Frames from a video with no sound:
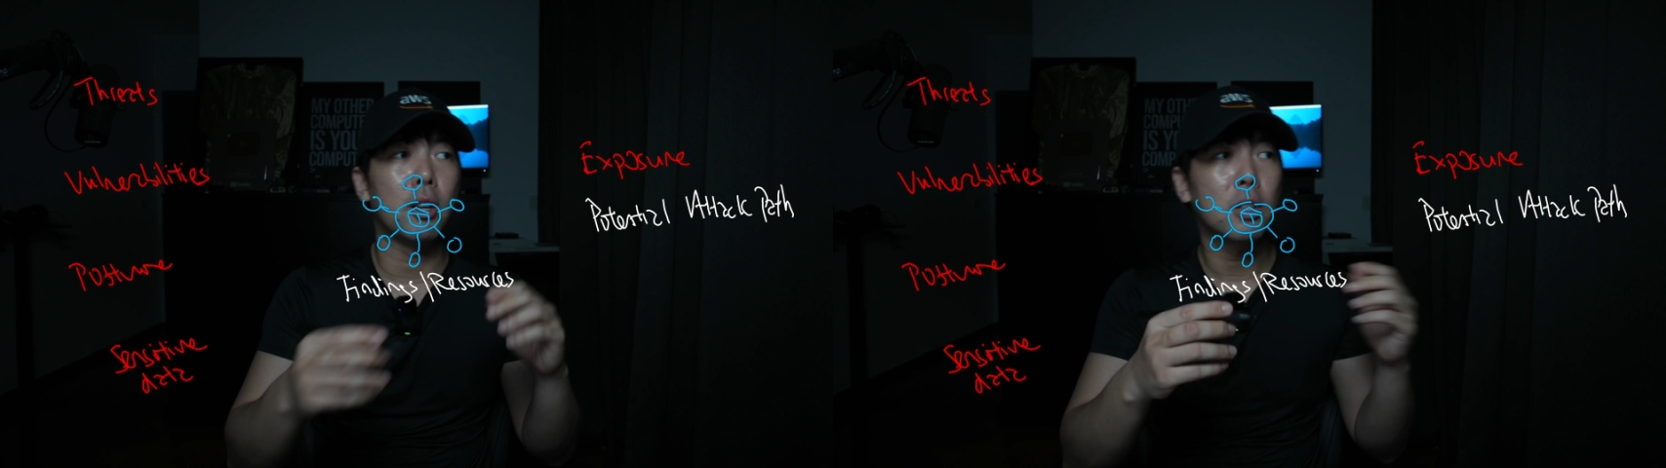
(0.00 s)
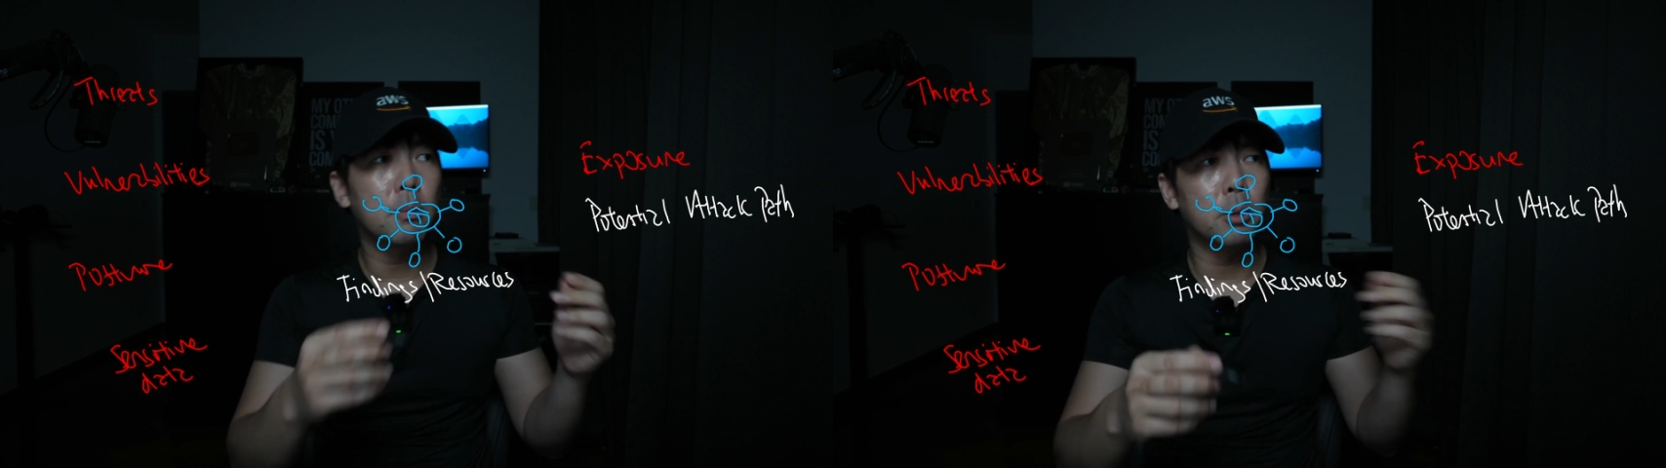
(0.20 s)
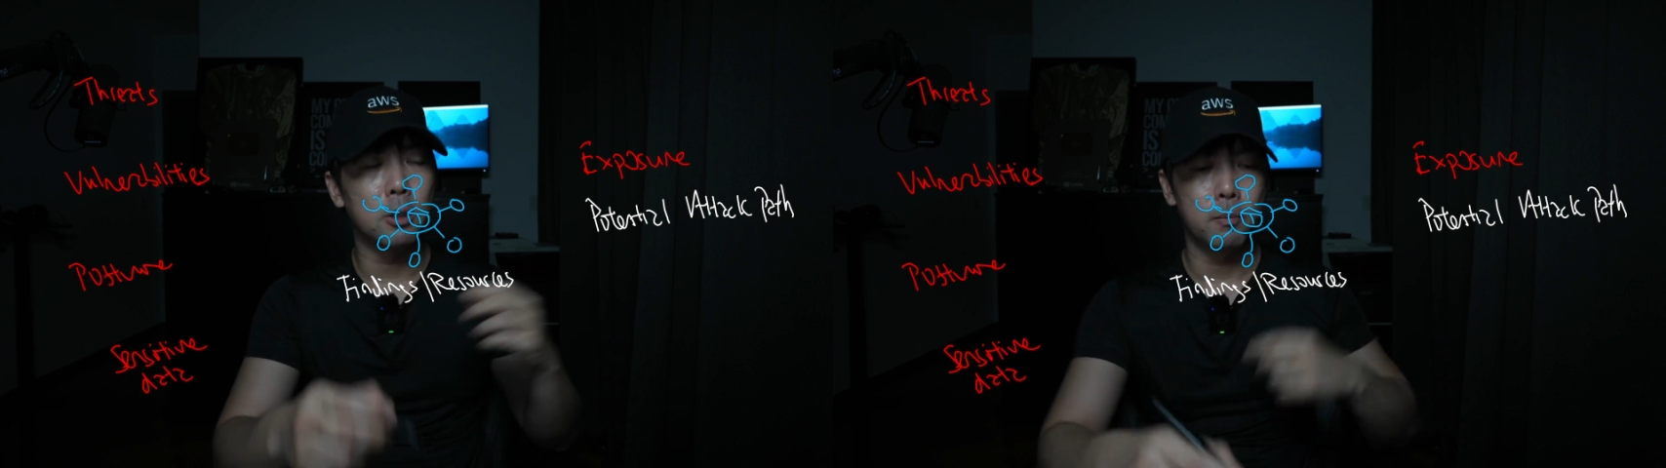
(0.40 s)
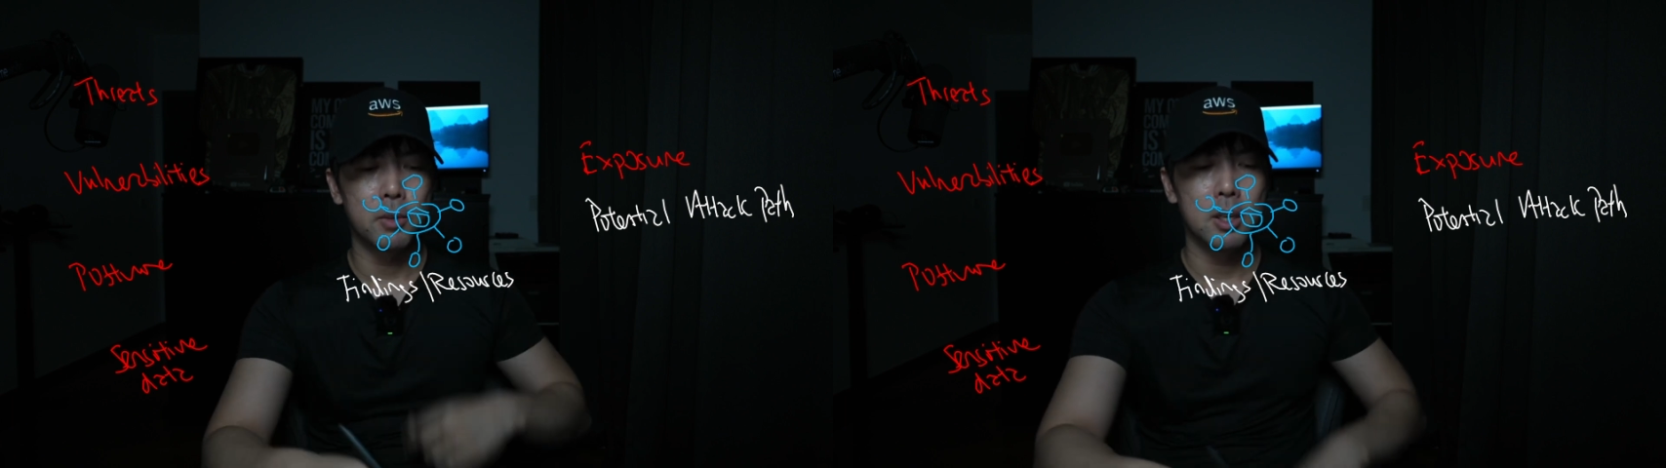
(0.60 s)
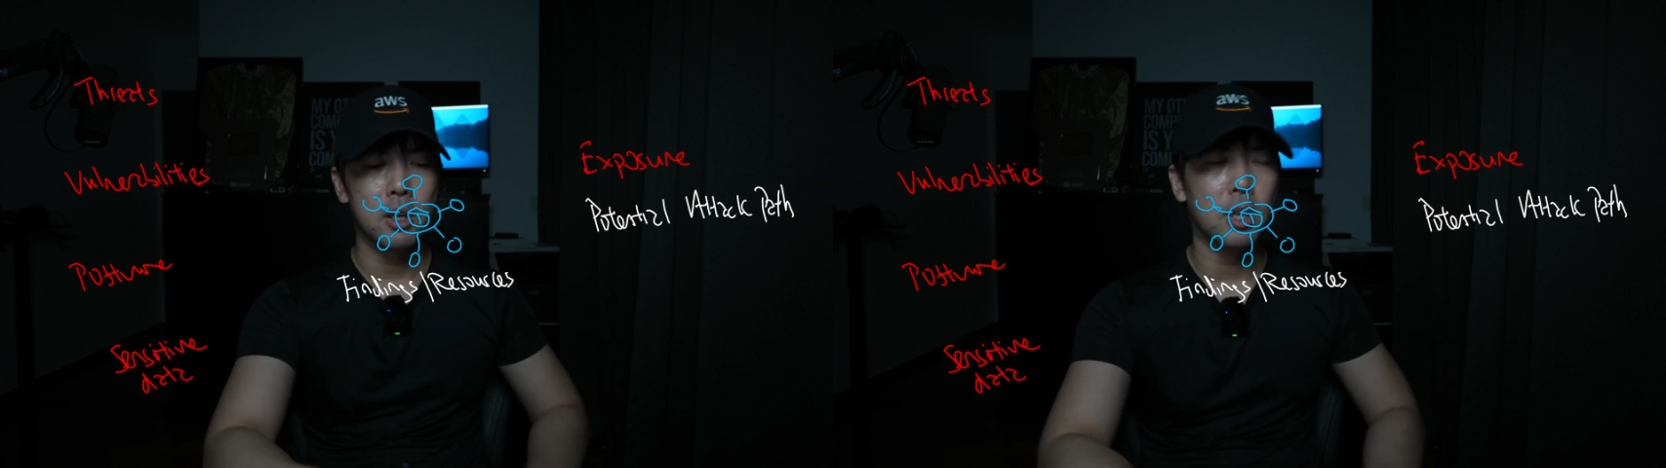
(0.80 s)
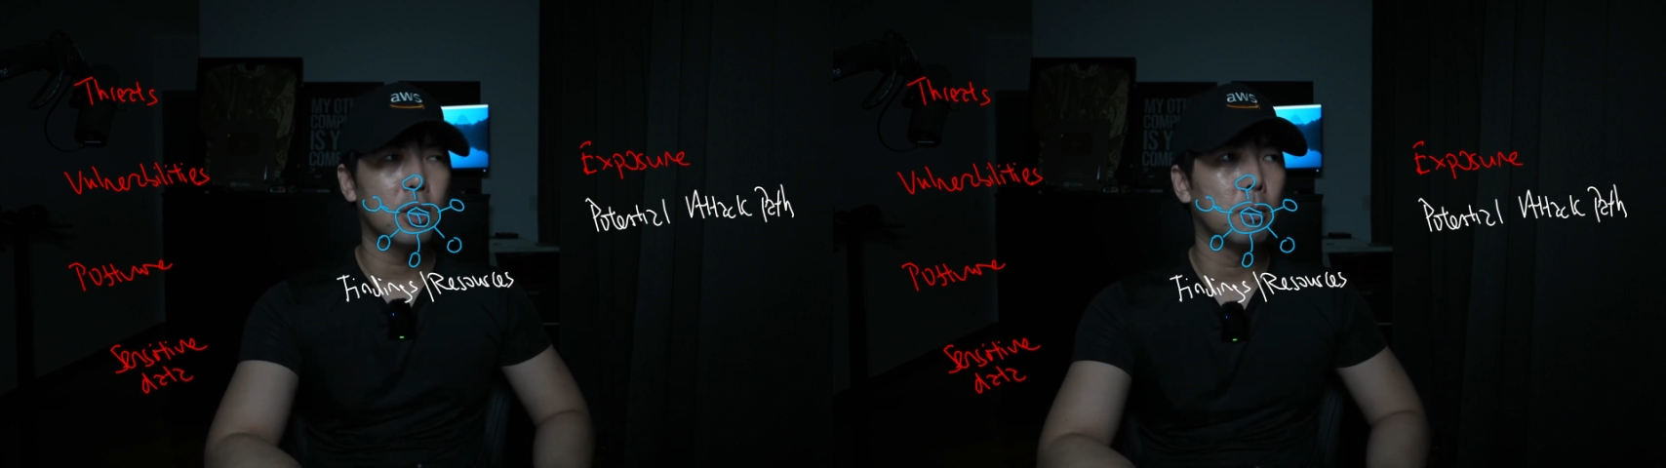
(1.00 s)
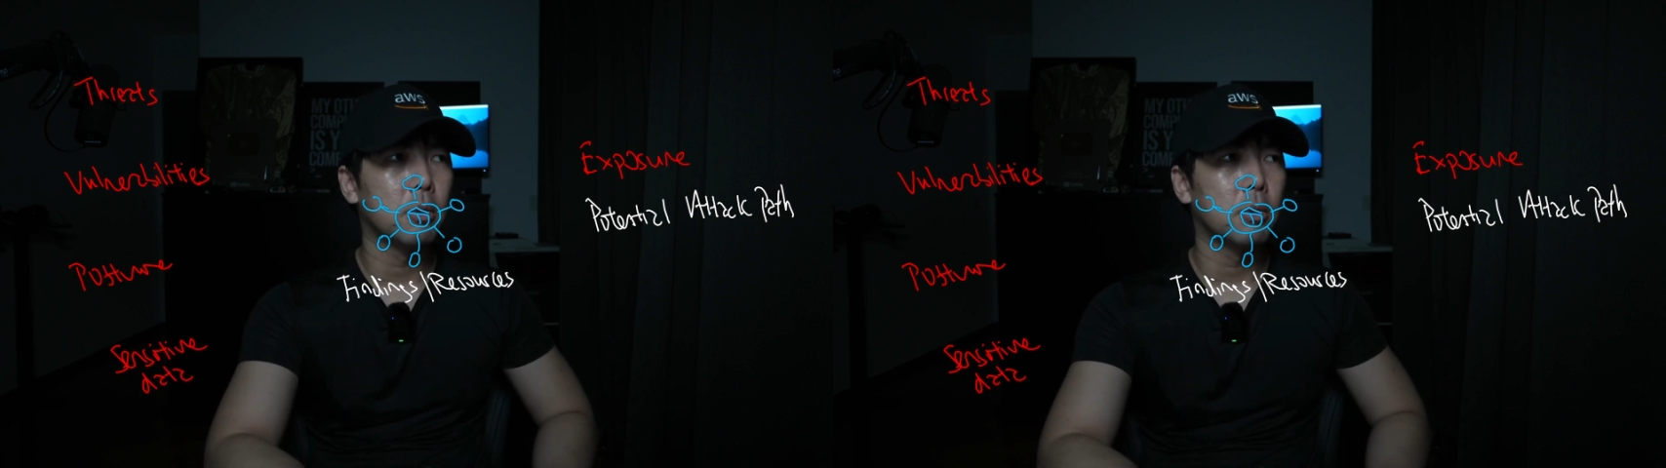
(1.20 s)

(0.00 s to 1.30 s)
For example, in